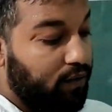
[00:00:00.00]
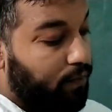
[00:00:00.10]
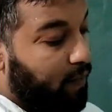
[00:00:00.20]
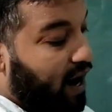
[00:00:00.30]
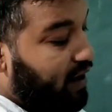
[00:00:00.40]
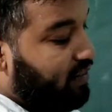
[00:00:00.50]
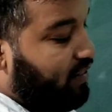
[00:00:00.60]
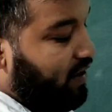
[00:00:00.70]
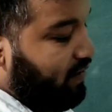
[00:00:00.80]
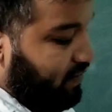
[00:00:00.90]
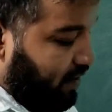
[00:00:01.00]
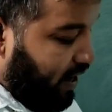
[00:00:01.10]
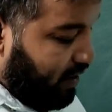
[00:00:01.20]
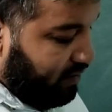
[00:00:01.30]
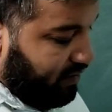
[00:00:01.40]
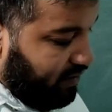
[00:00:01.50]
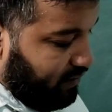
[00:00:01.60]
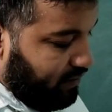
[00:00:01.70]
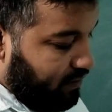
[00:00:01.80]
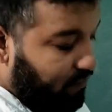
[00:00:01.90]
Mark this and
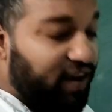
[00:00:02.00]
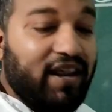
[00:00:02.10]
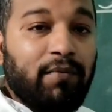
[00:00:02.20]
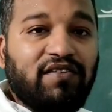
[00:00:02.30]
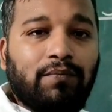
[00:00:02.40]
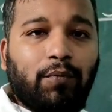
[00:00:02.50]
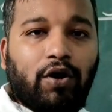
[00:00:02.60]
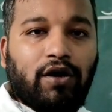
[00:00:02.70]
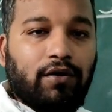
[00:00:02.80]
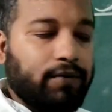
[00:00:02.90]
this. Very much important.